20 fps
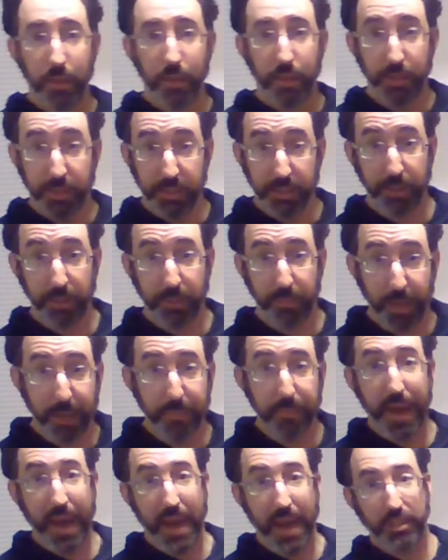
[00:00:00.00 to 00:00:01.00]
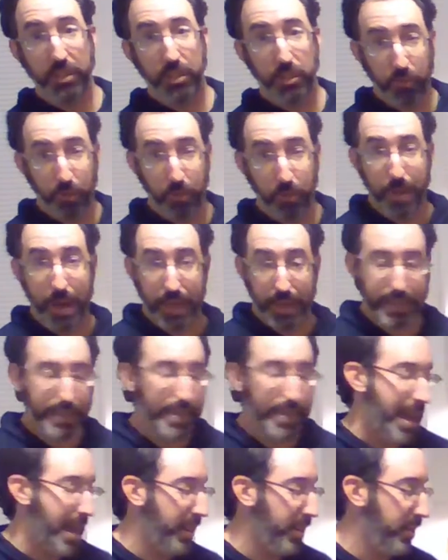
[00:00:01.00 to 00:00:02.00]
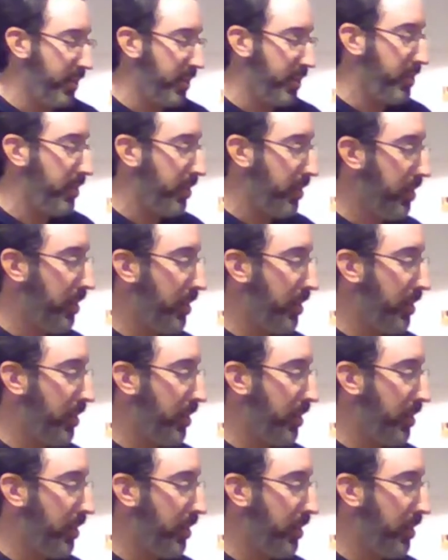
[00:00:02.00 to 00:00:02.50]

this is a big batch, it's for about a gallon